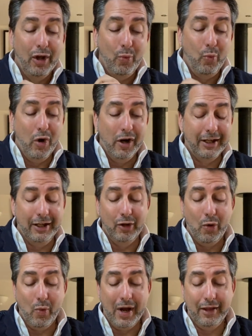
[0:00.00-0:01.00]
working
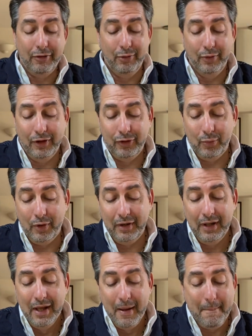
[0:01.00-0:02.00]
your way through this one,